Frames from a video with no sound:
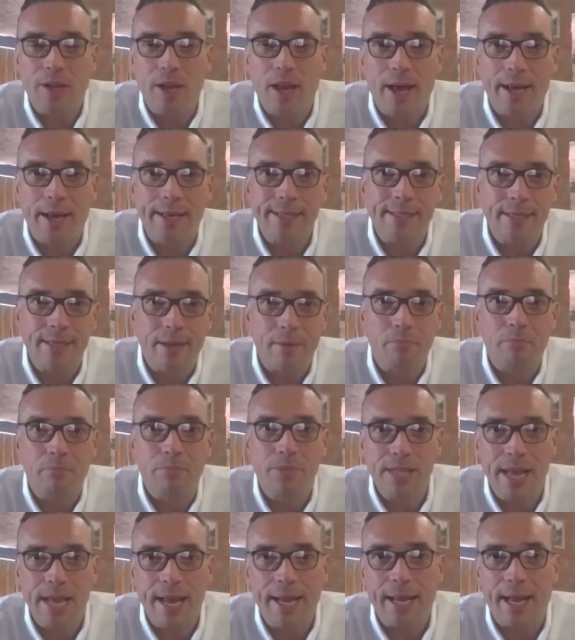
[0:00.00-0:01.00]
item,
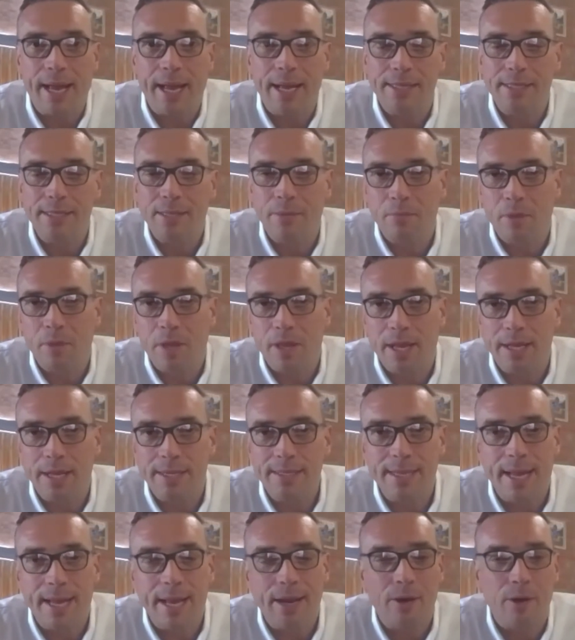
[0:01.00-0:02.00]
tech item that they
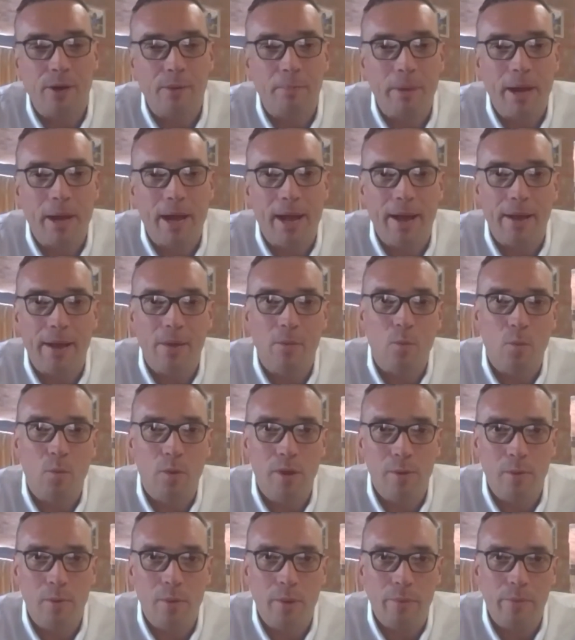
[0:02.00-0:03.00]
sell or buy,
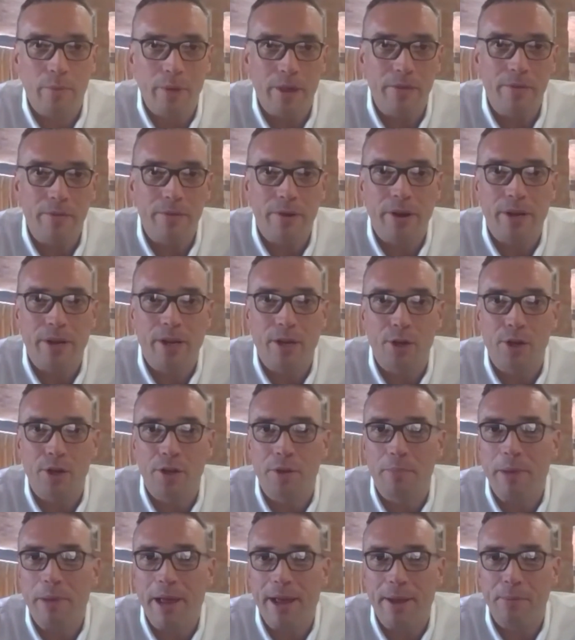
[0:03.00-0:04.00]
we will be throwing
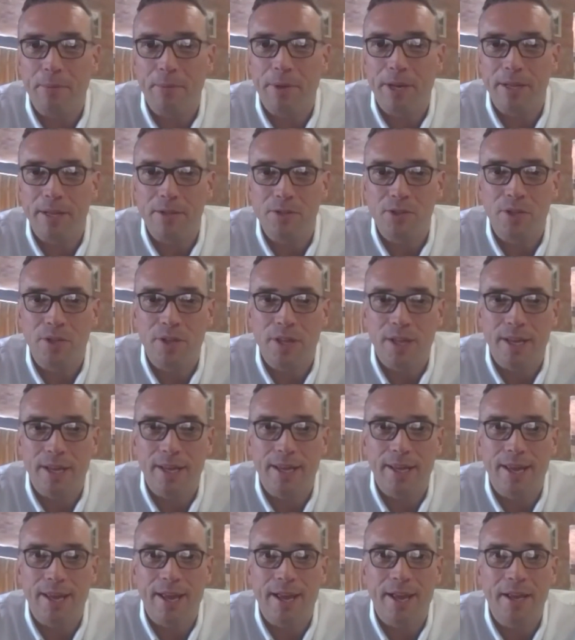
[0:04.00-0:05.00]
another pound into
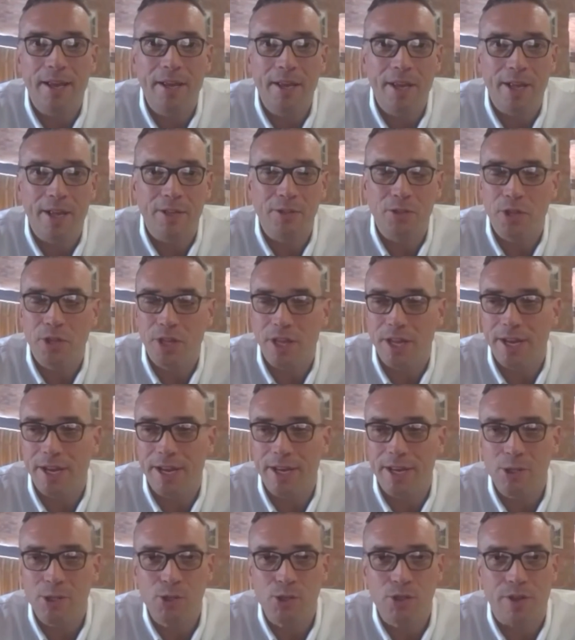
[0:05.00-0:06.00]
the uh, into the
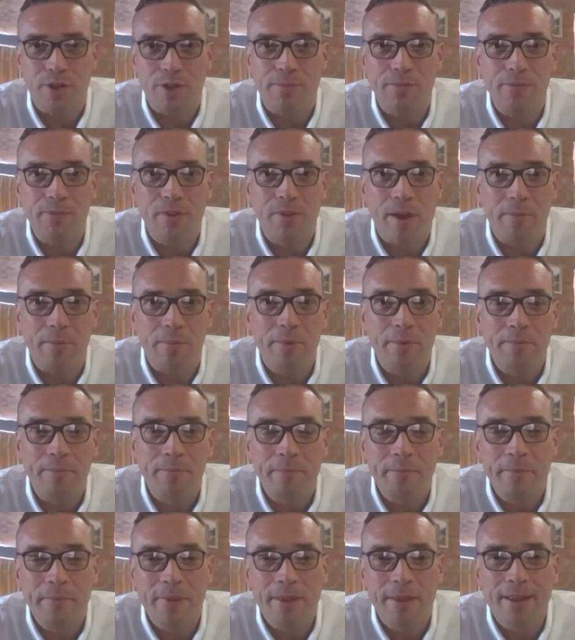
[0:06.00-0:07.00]
initiative. So,
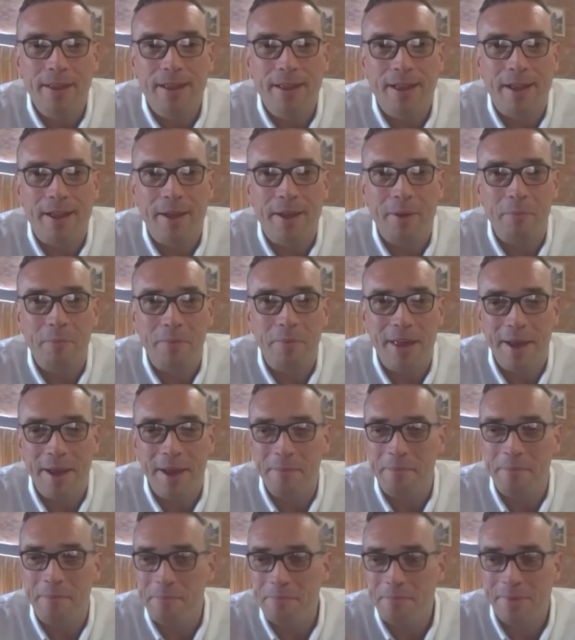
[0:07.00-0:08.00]
um,
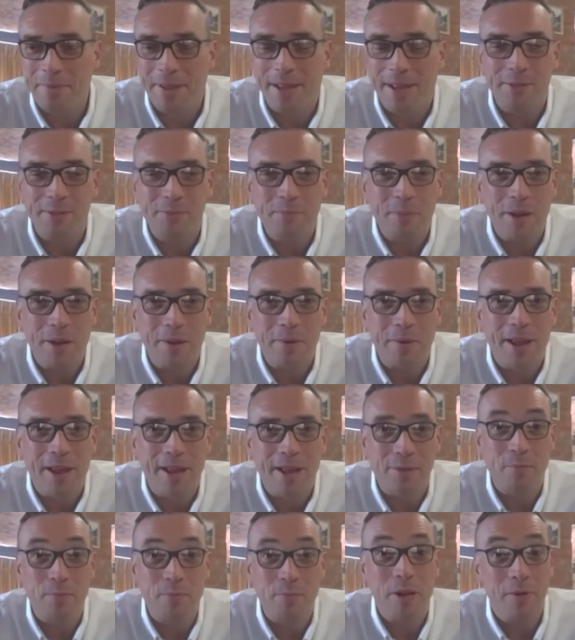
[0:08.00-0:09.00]
yeah it's been
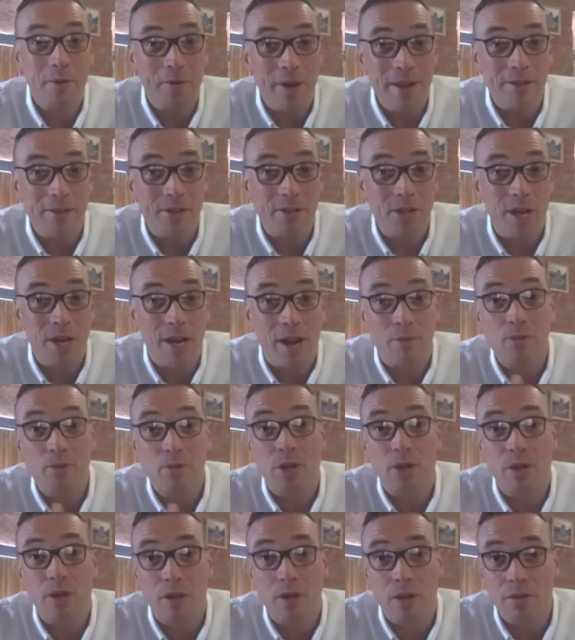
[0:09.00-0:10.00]
it's been great, you know,
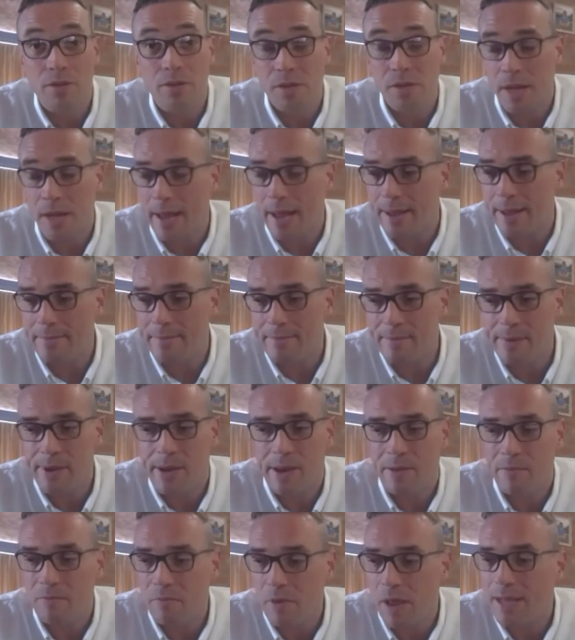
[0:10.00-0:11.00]
to, to uh, you
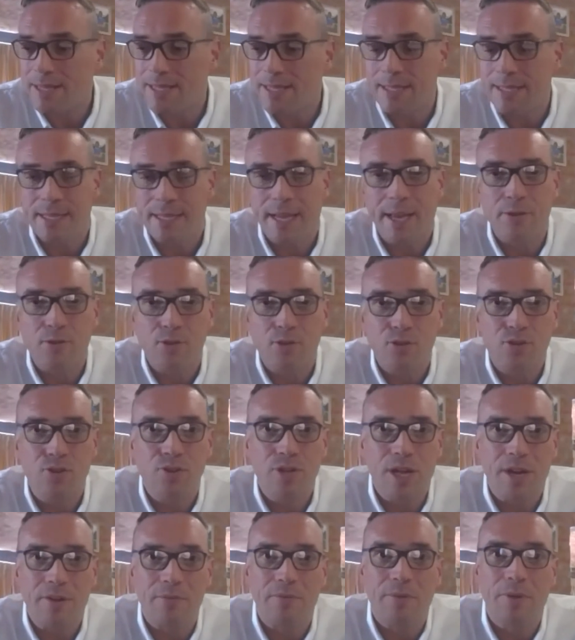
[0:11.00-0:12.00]
know, as I say, just
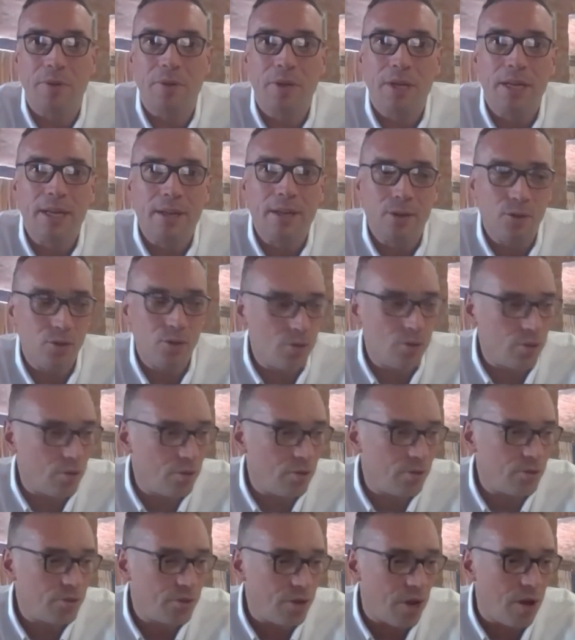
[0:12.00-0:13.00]
general
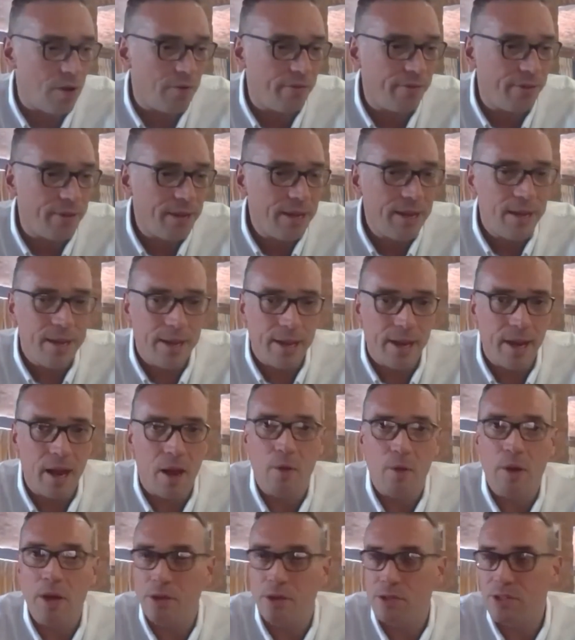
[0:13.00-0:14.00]
source of, you
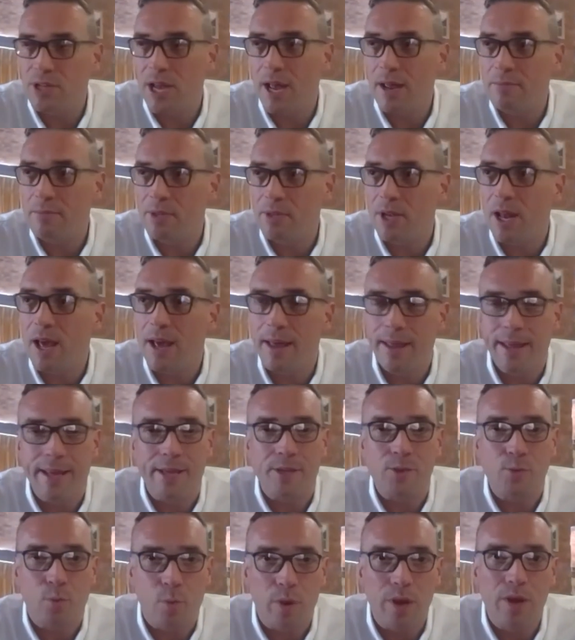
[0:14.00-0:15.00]
know, at times like
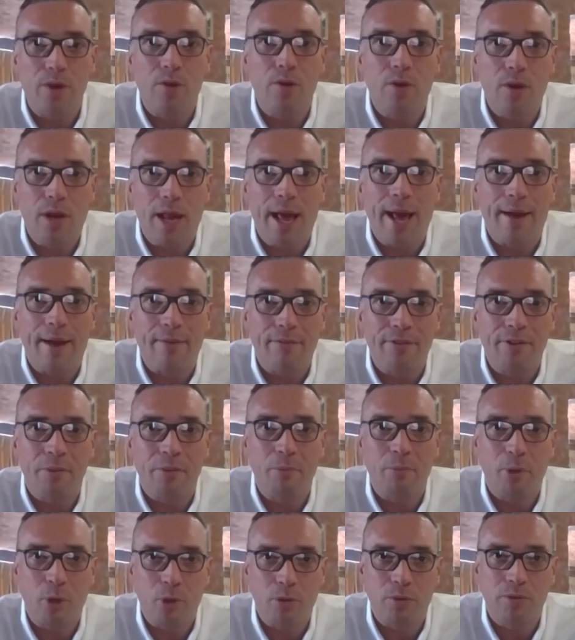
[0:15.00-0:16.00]
this, we all have to
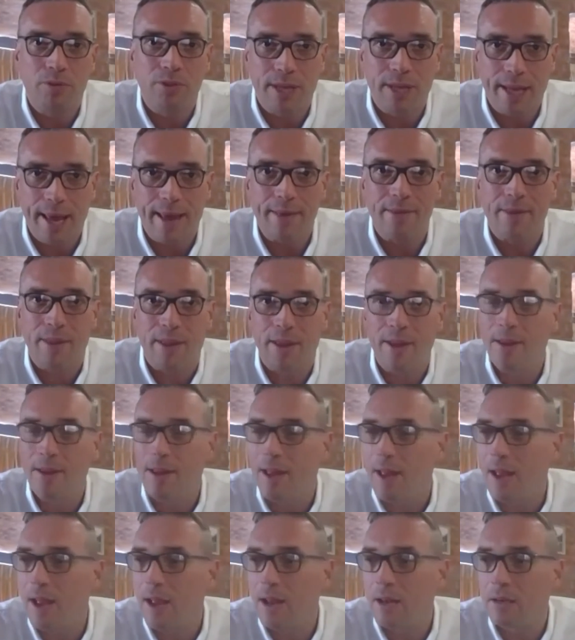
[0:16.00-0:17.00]
pull together,
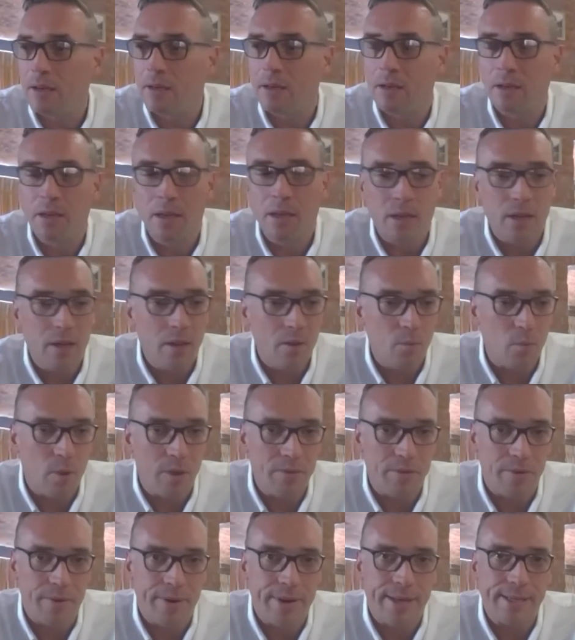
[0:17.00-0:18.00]
and
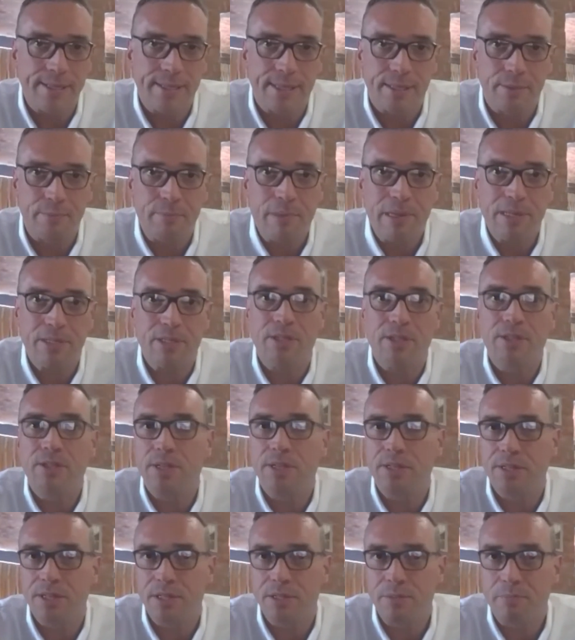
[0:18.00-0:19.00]
whether it's as
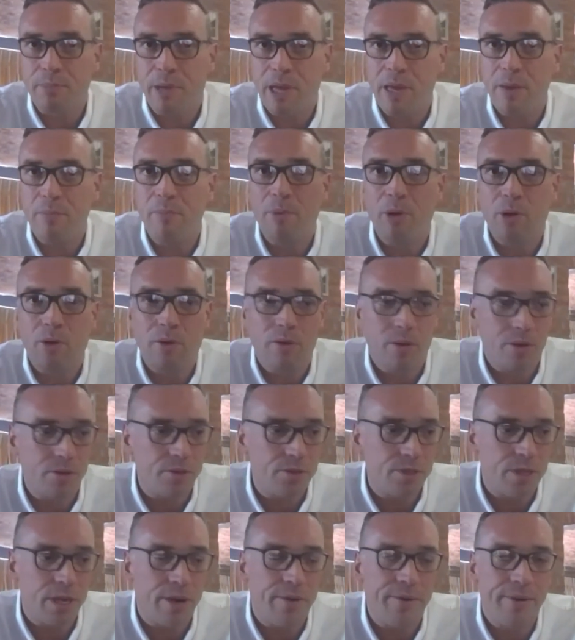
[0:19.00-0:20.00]
businesses, as people, as
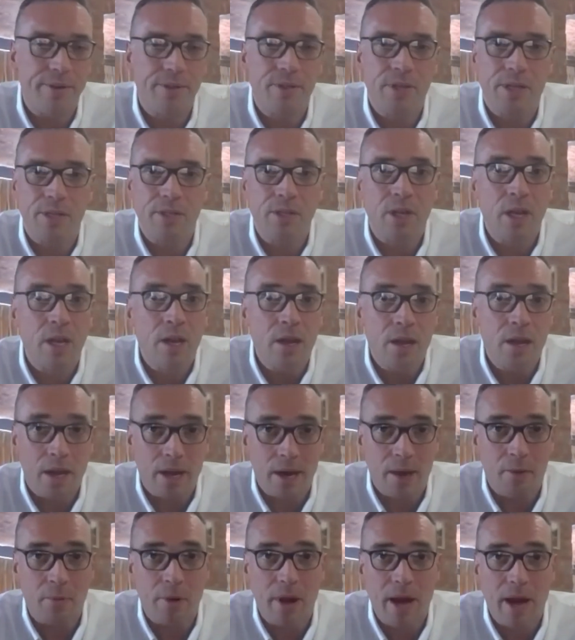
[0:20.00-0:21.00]
charities, you
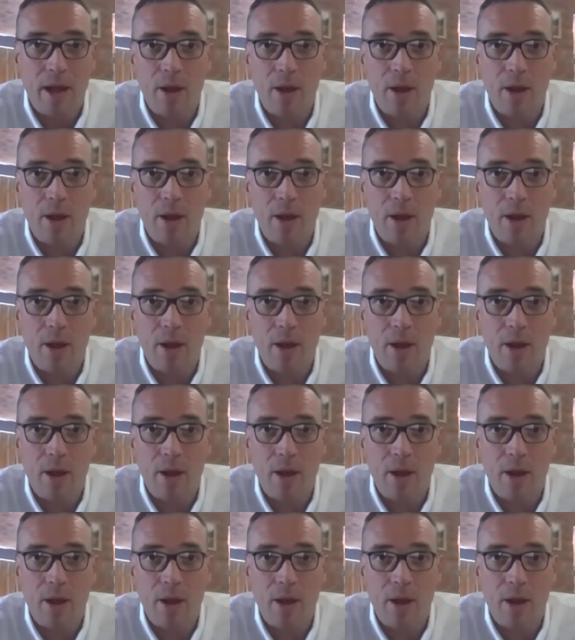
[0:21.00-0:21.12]
know, we are